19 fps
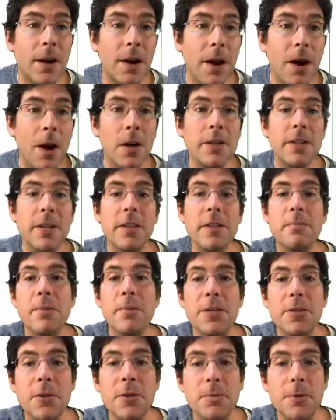onto the
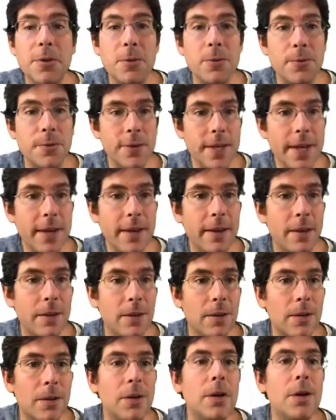midterm 2
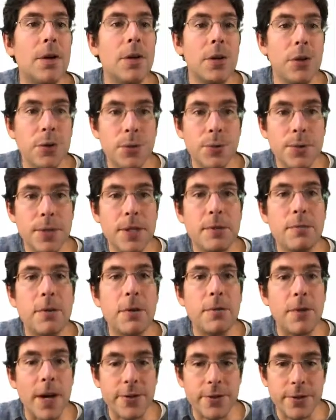scale using
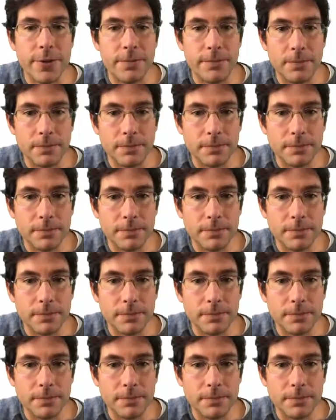regression.